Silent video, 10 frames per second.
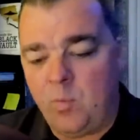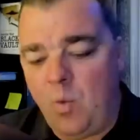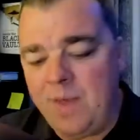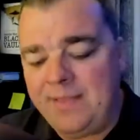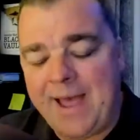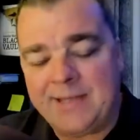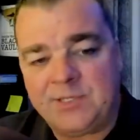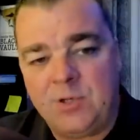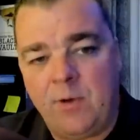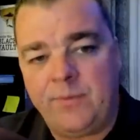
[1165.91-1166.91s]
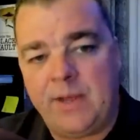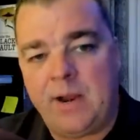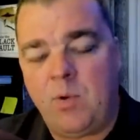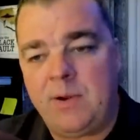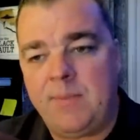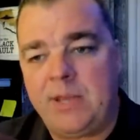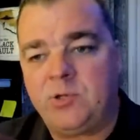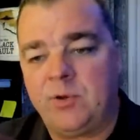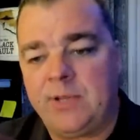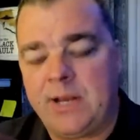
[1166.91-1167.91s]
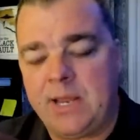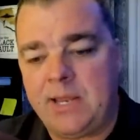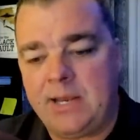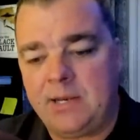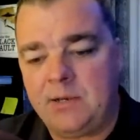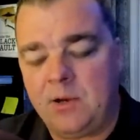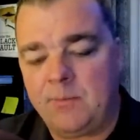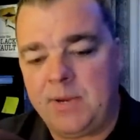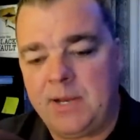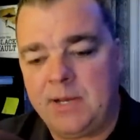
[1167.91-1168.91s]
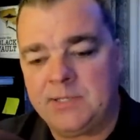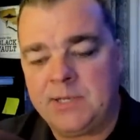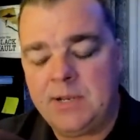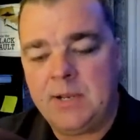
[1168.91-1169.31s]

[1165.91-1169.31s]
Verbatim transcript: One last note that I want to make sure that I get in here because